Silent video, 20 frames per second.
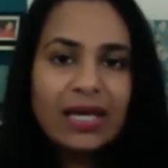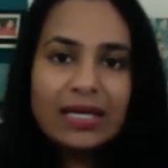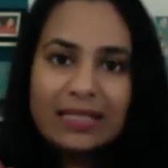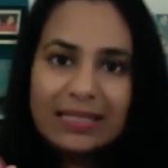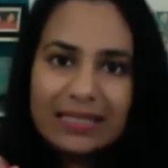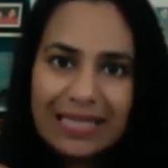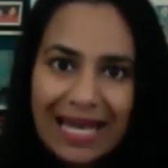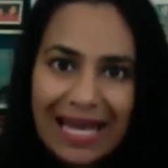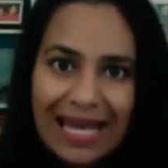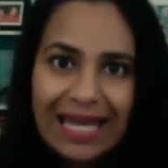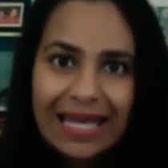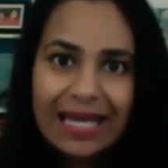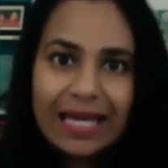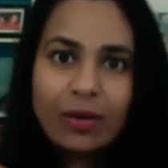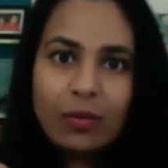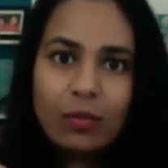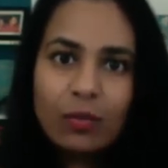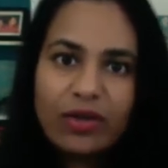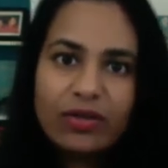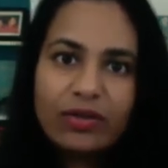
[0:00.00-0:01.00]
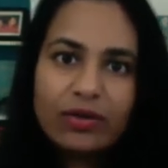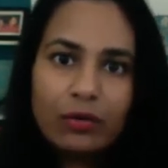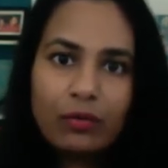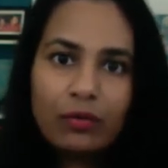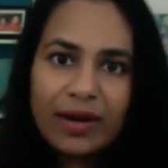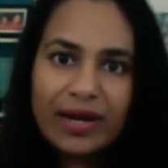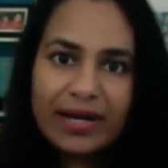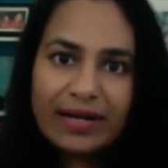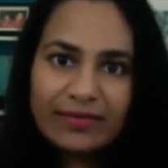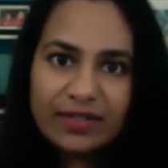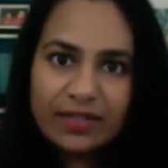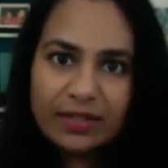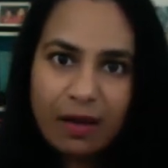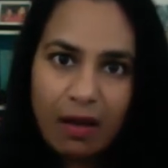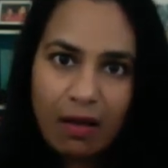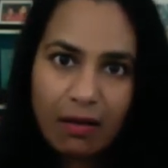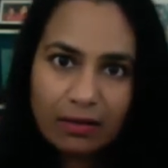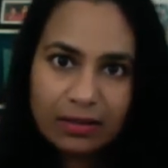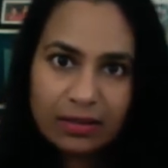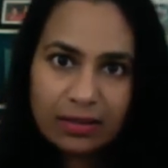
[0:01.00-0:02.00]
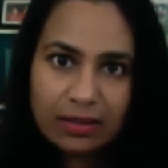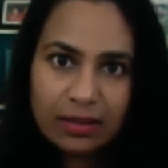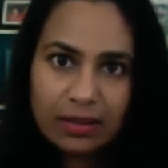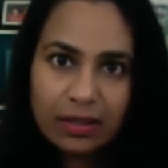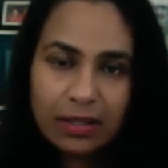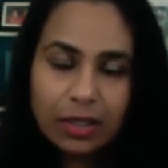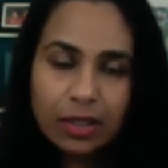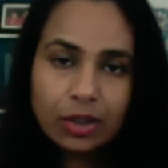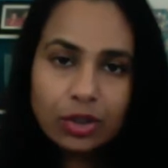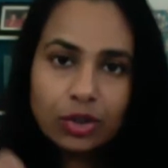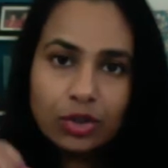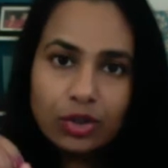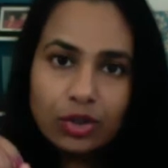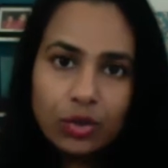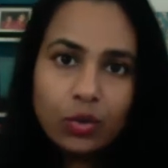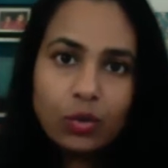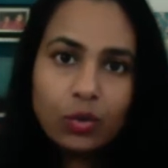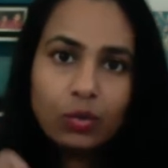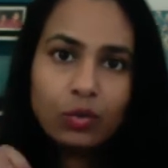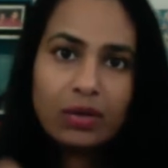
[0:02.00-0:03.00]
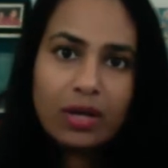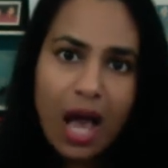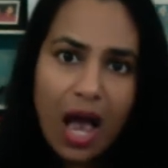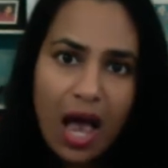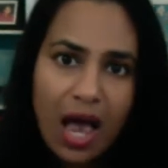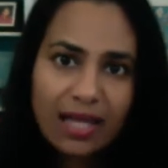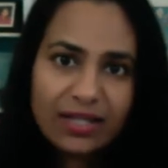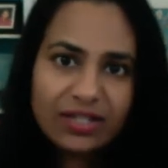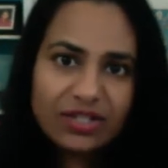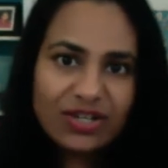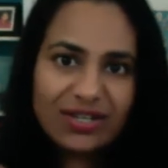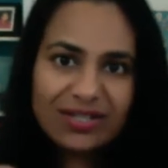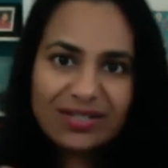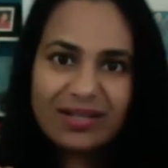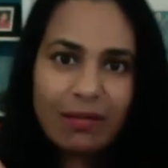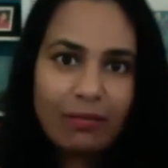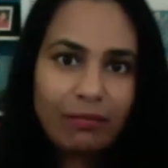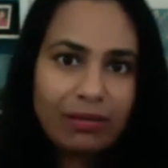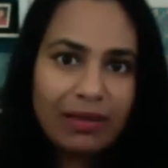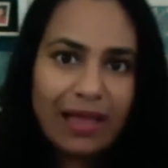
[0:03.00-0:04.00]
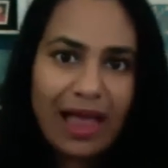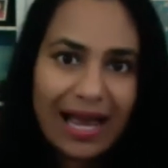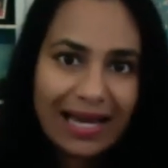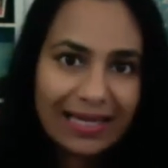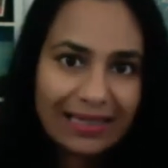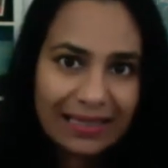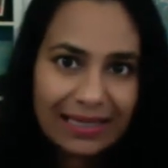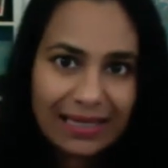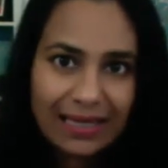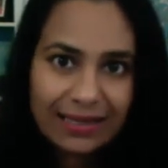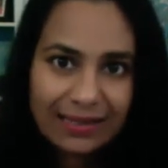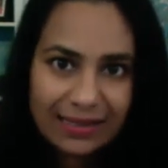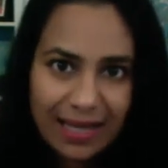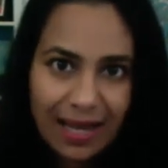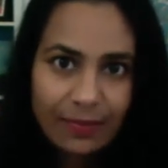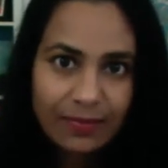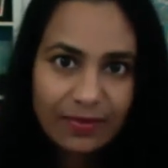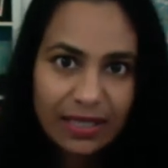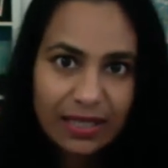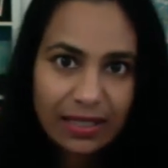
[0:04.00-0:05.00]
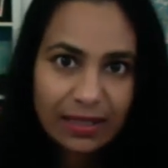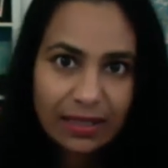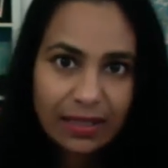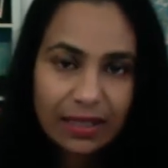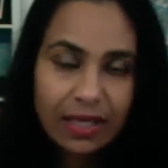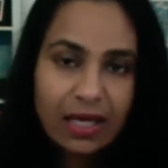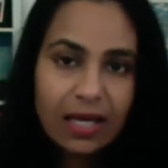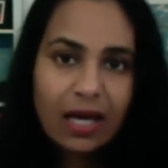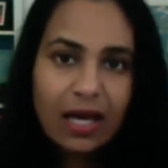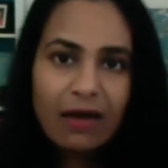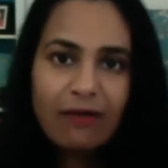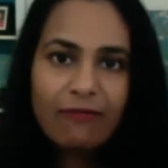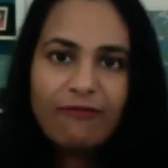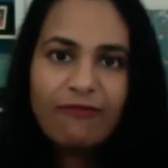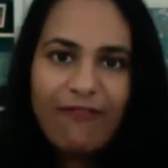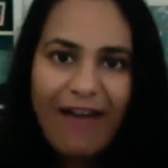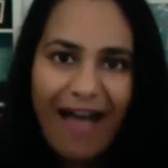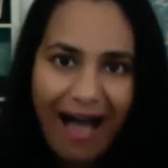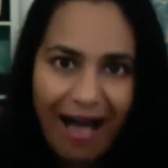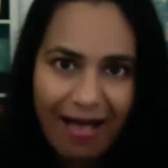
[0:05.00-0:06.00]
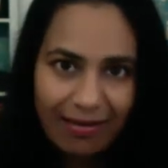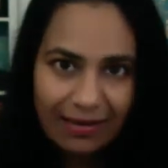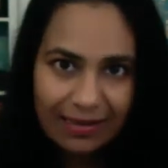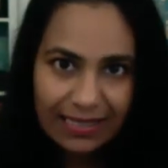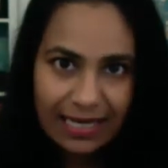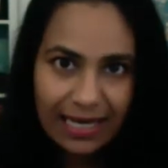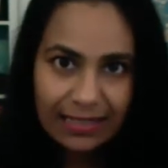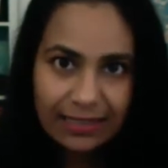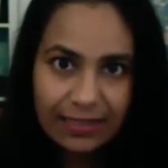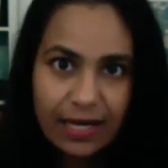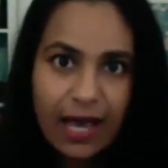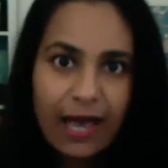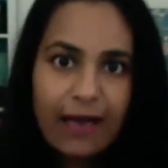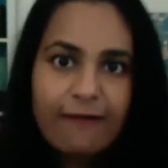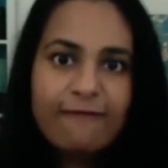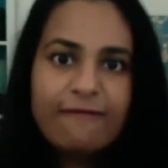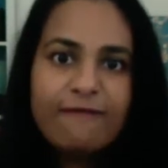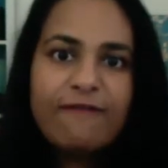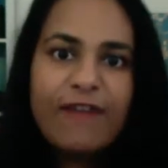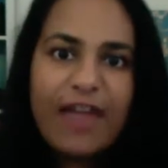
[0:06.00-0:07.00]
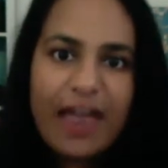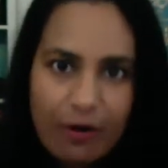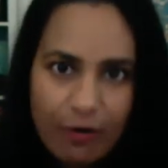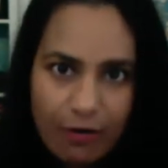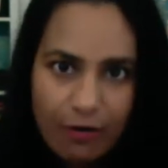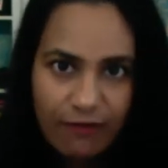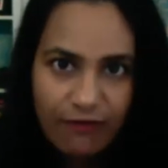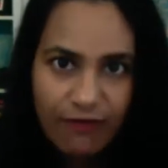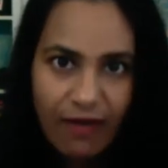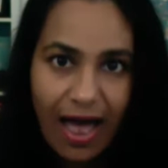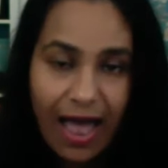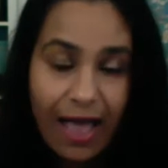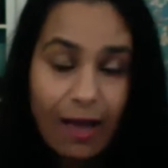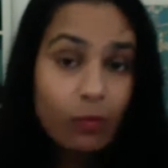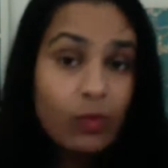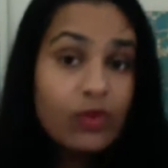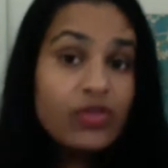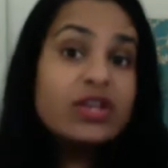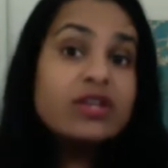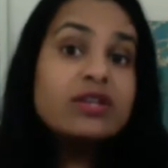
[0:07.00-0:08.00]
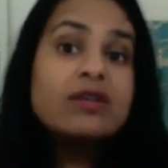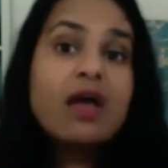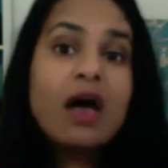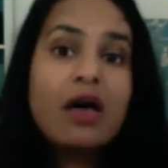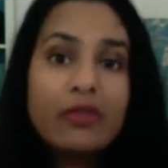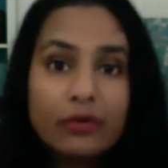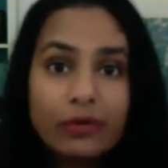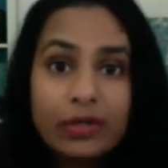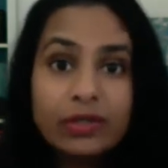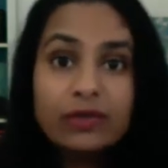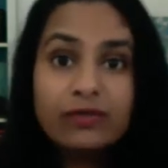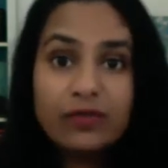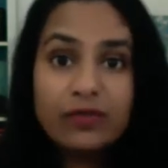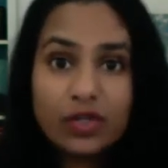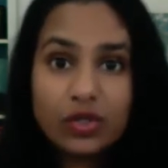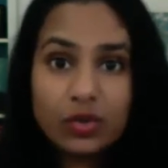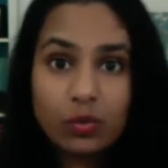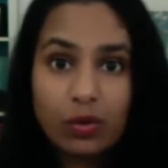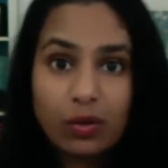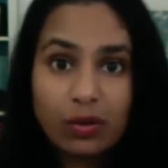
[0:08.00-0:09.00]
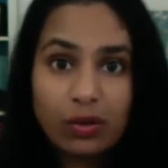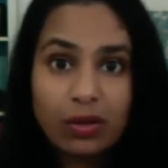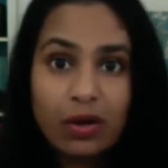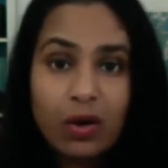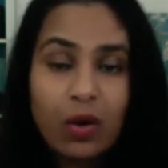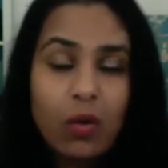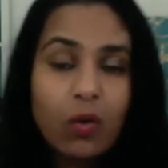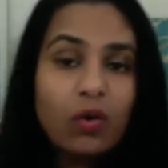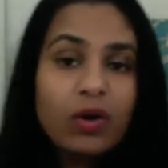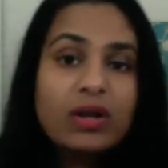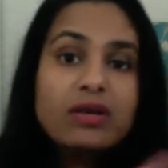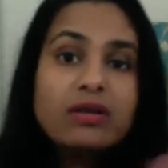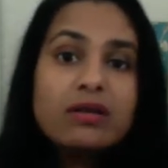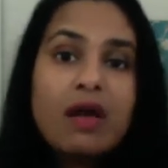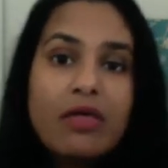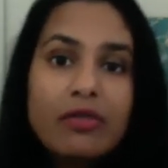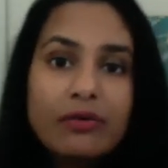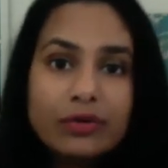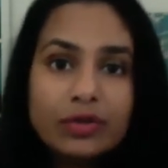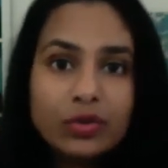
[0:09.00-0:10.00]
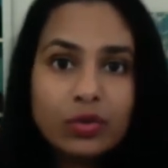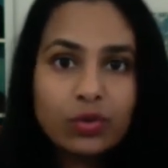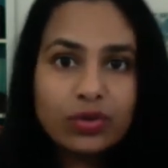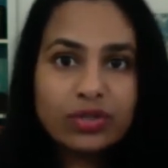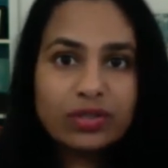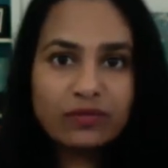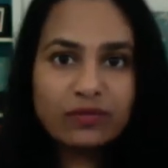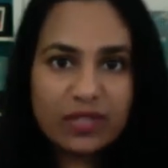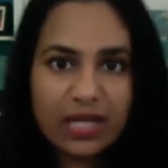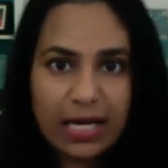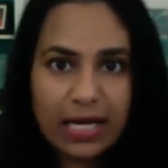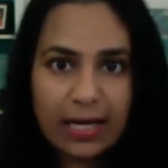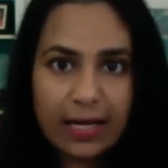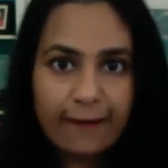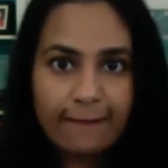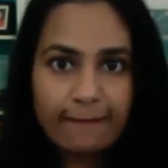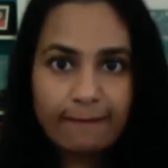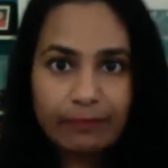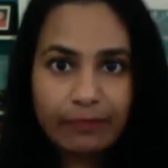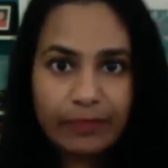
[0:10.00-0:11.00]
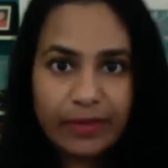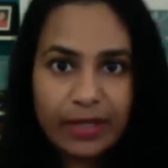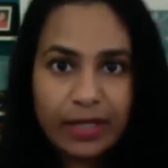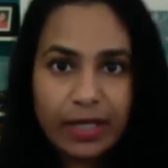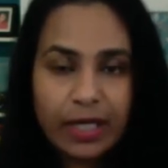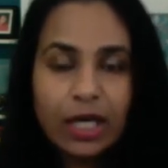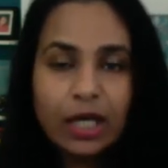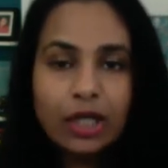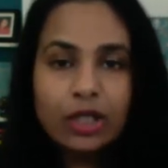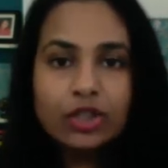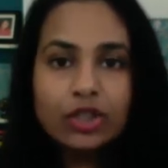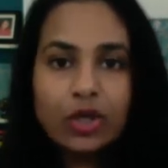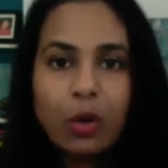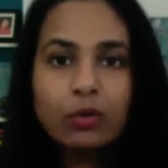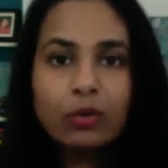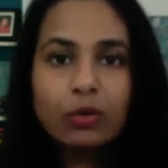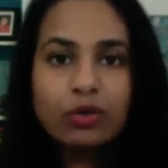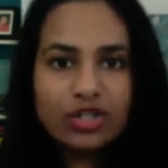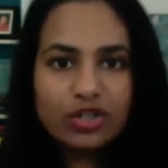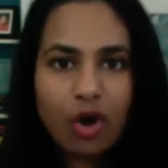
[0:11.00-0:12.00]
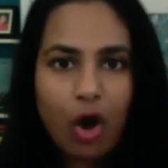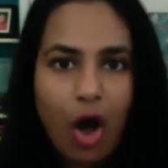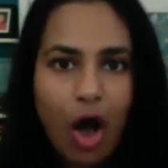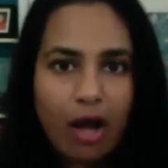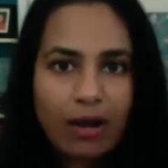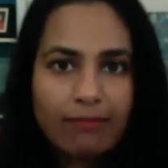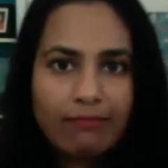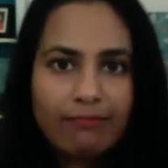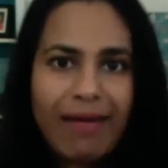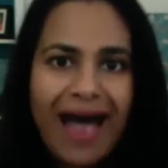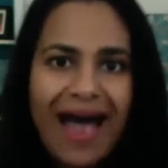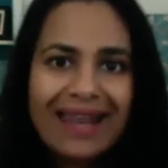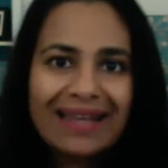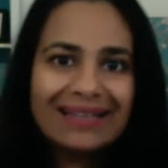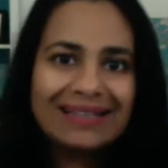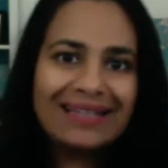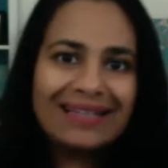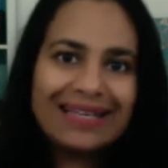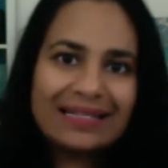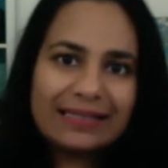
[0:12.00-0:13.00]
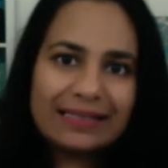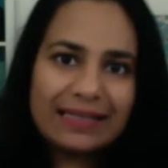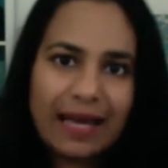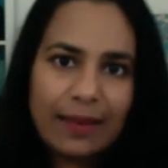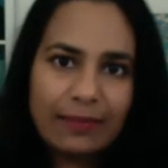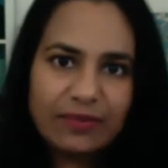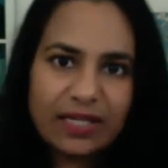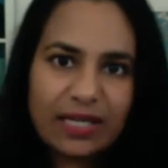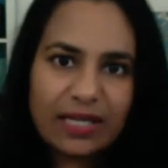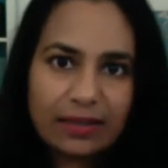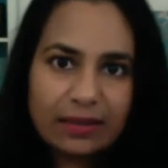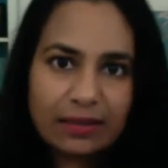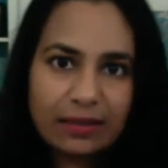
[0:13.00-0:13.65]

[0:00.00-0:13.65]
Take it with a grain of salt. Do not just blindly accept it. Validate, verify with another individual or another source of data. Don't just automatically accept it.